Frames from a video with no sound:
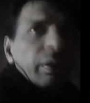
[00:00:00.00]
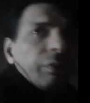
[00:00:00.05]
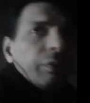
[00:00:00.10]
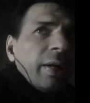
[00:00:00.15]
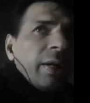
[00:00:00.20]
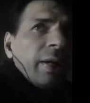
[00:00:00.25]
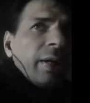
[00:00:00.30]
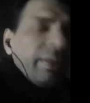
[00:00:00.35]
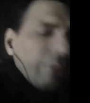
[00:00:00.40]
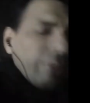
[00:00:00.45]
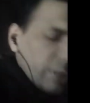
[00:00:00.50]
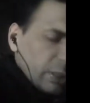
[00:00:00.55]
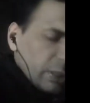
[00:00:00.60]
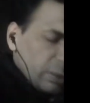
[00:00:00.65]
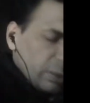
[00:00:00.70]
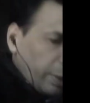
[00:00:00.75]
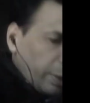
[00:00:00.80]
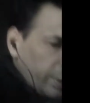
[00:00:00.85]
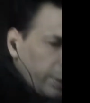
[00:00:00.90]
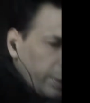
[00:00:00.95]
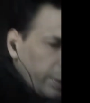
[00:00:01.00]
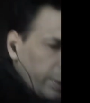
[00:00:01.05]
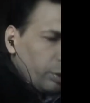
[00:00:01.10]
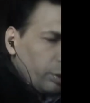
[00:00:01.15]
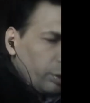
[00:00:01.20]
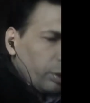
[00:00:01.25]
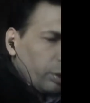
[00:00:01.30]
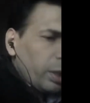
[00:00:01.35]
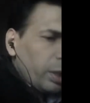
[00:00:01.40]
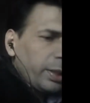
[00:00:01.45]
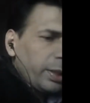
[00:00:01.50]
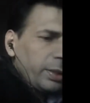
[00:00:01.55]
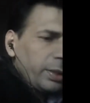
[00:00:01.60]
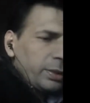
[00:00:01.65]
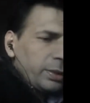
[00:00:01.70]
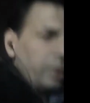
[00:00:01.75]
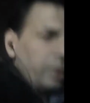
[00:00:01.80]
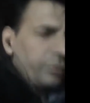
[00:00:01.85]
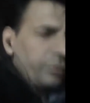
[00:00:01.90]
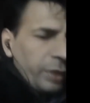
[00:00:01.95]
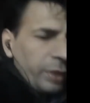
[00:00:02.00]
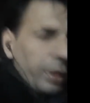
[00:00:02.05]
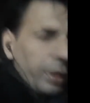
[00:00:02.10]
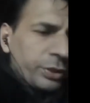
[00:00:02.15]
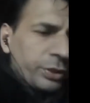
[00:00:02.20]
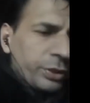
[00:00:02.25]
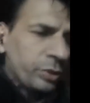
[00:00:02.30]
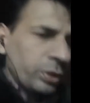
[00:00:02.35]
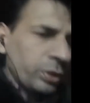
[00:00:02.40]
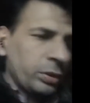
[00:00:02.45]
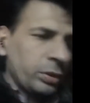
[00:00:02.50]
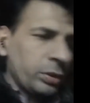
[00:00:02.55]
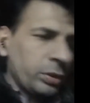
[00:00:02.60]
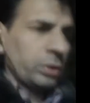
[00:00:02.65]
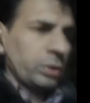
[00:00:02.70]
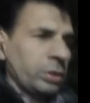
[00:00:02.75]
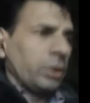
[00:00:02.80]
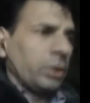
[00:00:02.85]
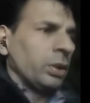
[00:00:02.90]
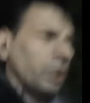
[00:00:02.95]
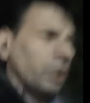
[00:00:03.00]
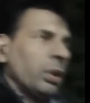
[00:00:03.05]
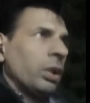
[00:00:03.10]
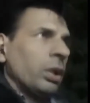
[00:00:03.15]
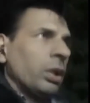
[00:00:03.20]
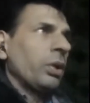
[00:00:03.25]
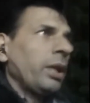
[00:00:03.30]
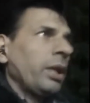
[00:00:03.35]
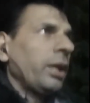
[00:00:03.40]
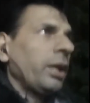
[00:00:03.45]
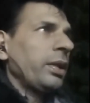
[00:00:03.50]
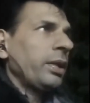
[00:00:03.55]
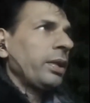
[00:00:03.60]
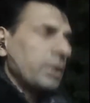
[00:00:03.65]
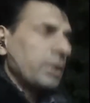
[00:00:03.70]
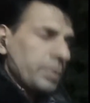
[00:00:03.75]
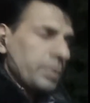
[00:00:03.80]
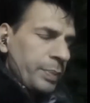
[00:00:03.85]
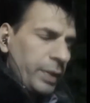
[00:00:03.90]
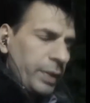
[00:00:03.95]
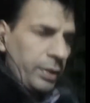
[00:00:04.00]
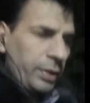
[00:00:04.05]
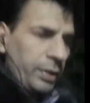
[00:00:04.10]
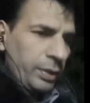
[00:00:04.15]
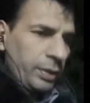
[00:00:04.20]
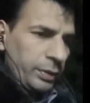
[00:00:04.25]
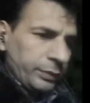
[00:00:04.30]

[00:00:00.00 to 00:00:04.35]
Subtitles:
I was expecting or not, that is a different issue. How can I expect